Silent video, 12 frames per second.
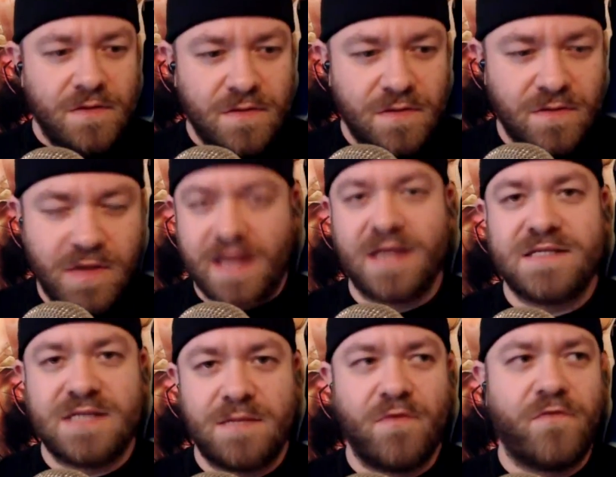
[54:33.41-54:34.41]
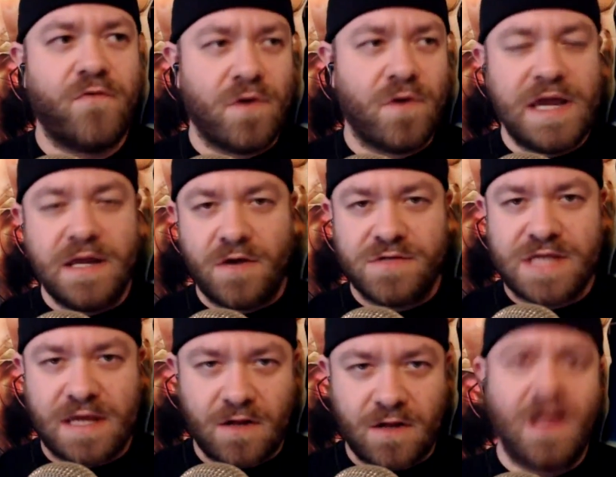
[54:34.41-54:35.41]
like I said before, he knows
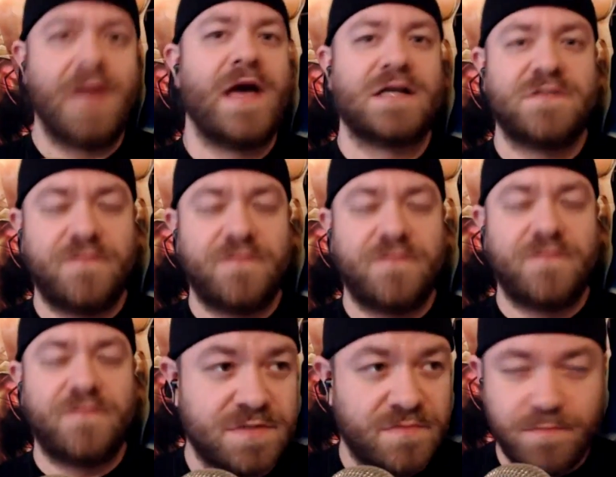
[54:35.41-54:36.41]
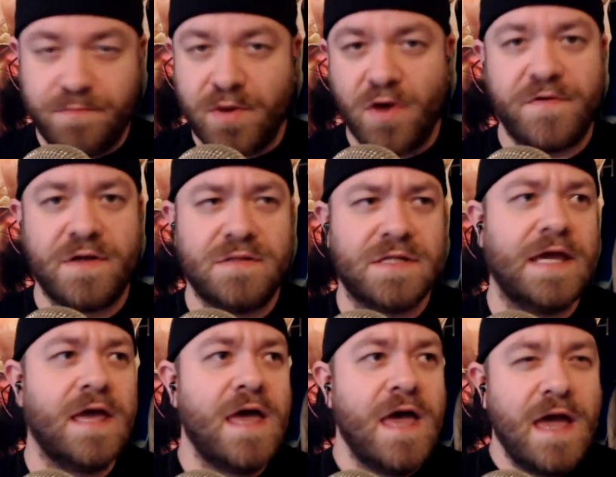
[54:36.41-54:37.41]
how to climax films
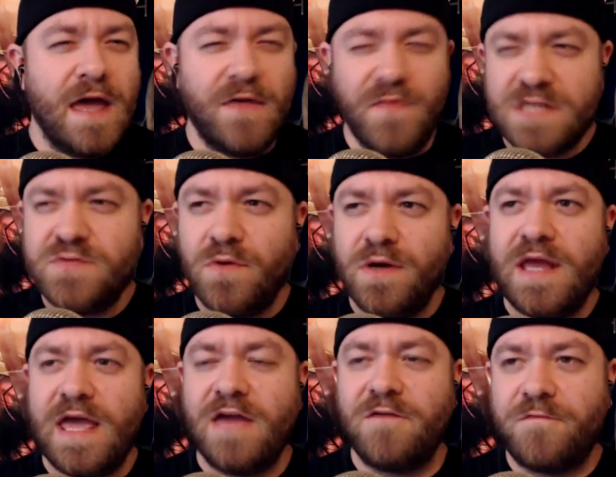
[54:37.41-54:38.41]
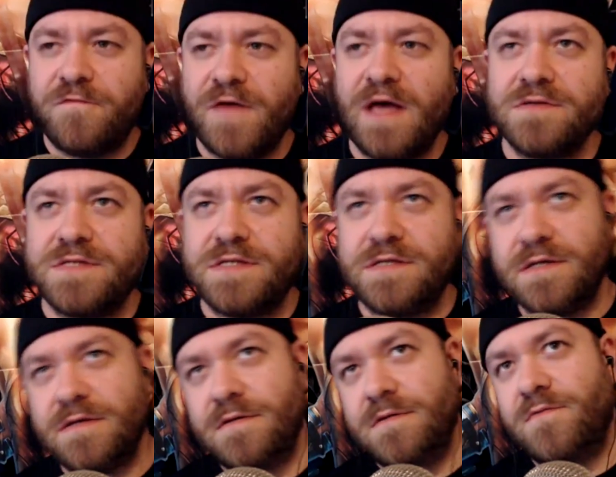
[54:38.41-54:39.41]
perfectly. In this one, it
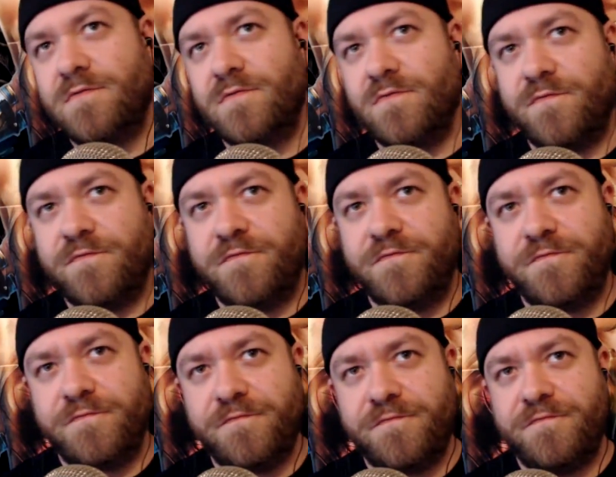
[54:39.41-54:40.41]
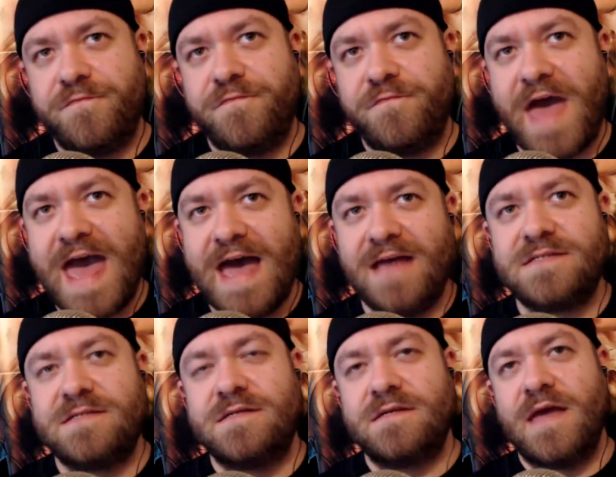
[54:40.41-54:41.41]
felt
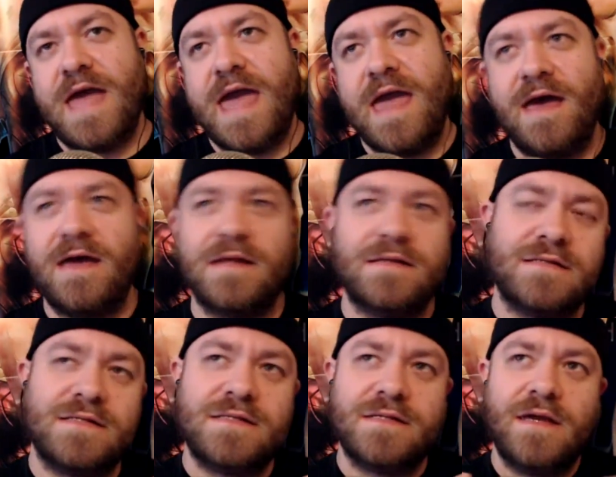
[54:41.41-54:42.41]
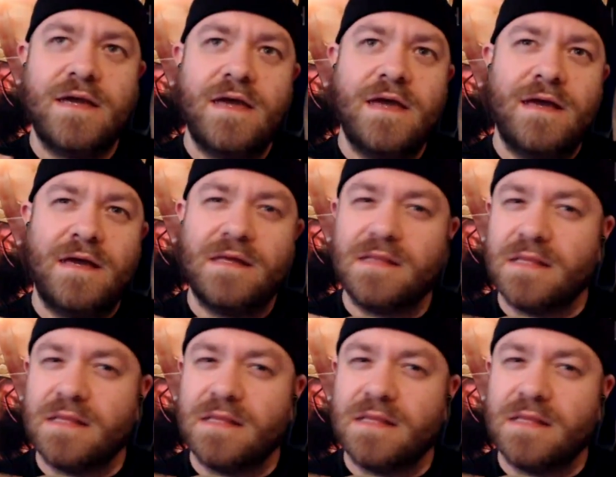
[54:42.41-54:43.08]
fast and a